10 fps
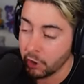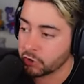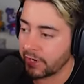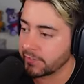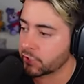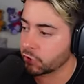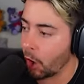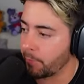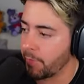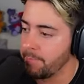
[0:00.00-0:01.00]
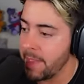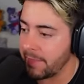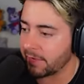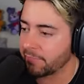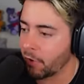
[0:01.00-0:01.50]
trying to stop the
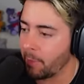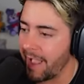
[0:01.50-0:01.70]
Mimic from